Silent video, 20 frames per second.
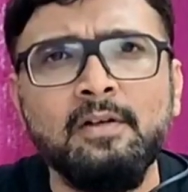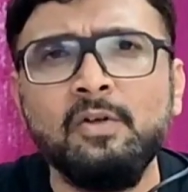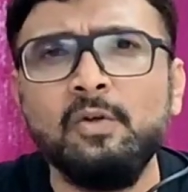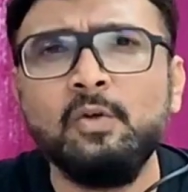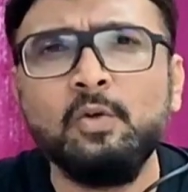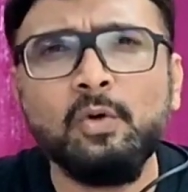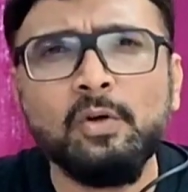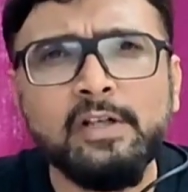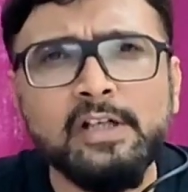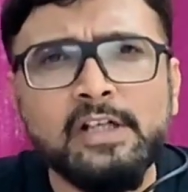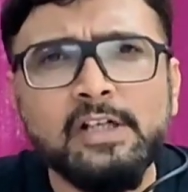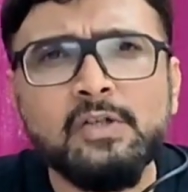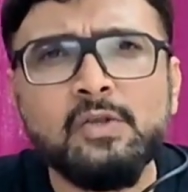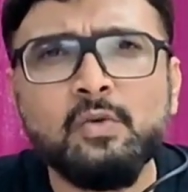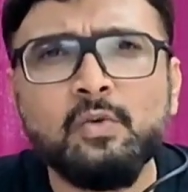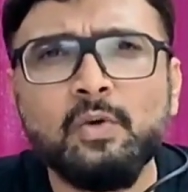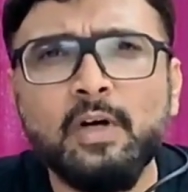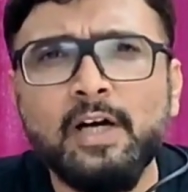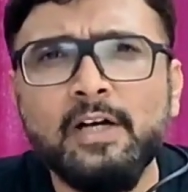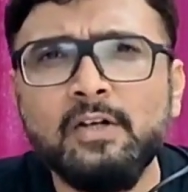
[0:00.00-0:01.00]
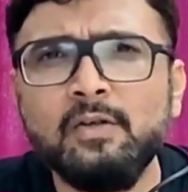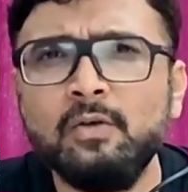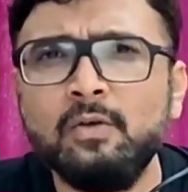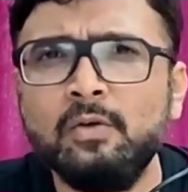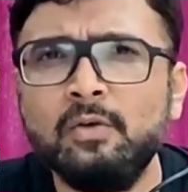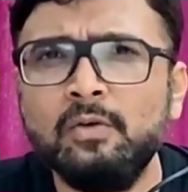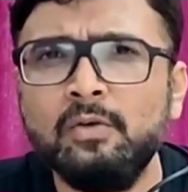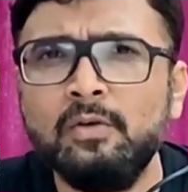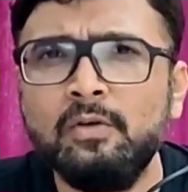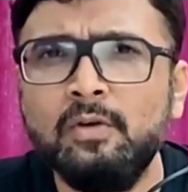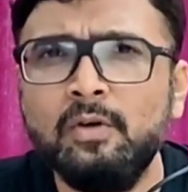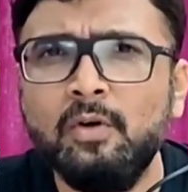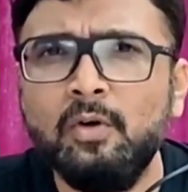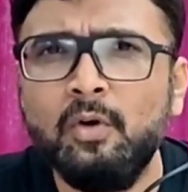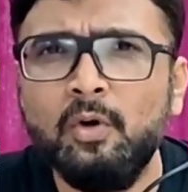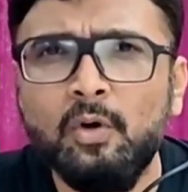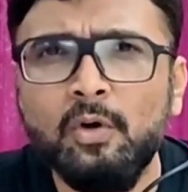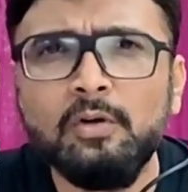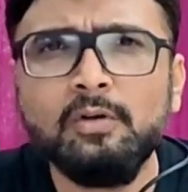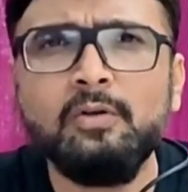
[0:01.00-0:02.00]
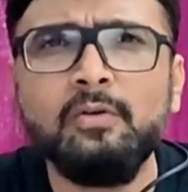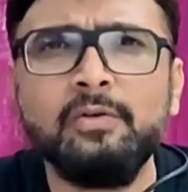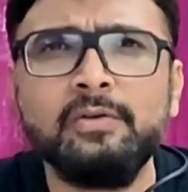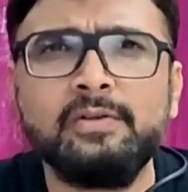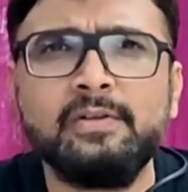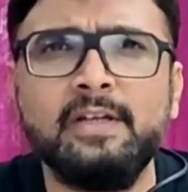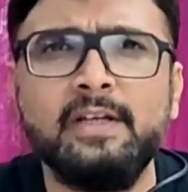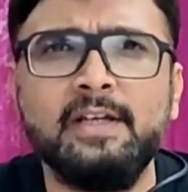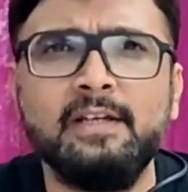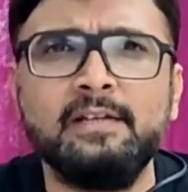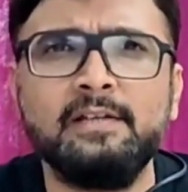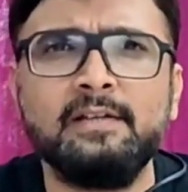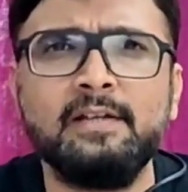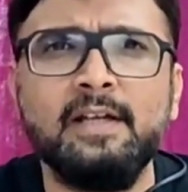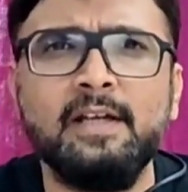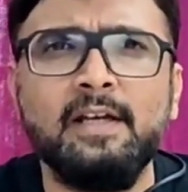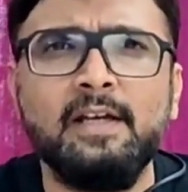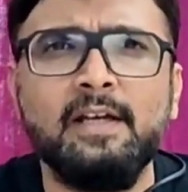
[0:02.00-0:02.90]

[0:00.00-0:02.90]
No need to write all those things